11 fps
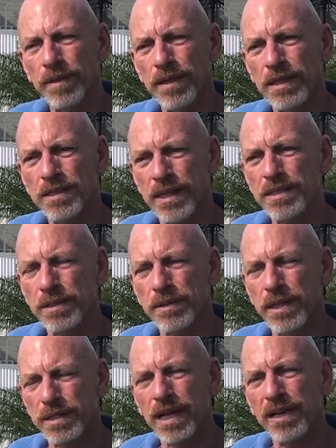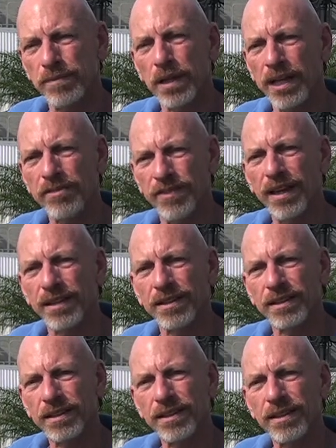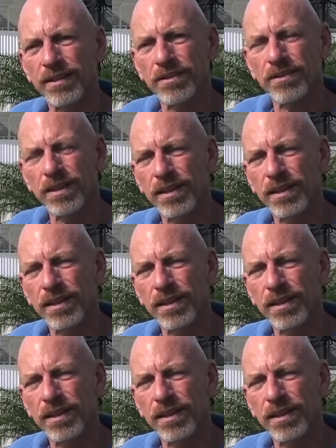it's kind of blind faith, you know,